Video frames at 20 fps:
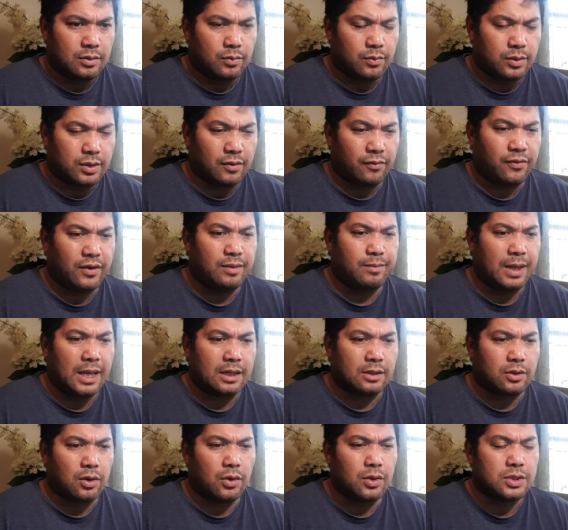with the
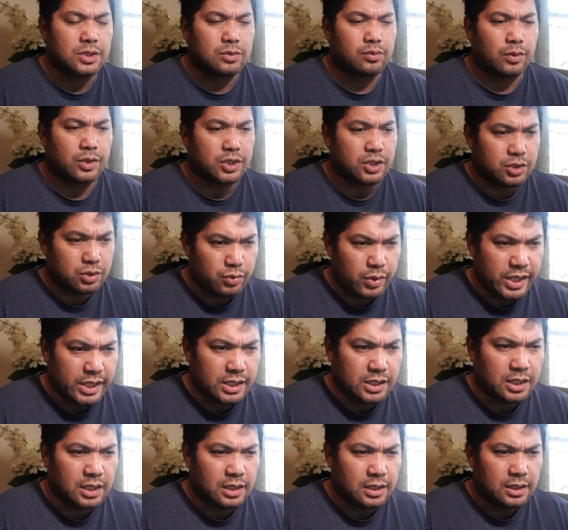female goats were
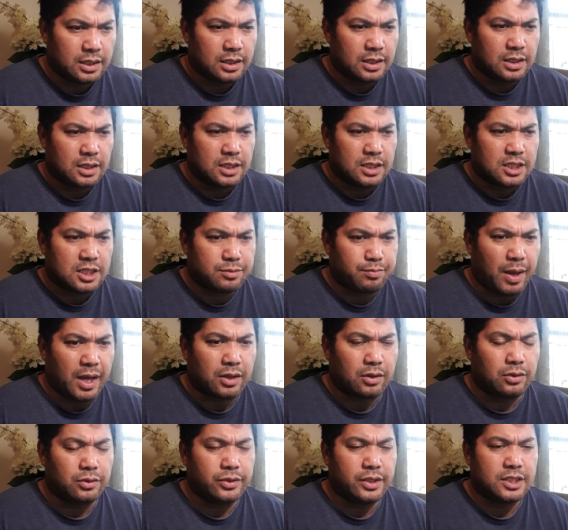streaked,
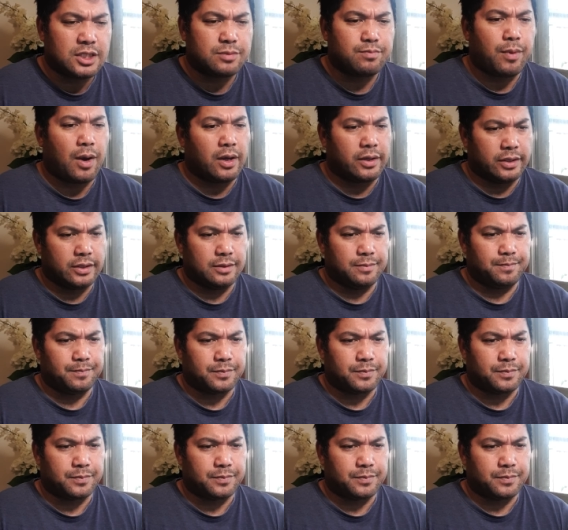speckled, and spotted.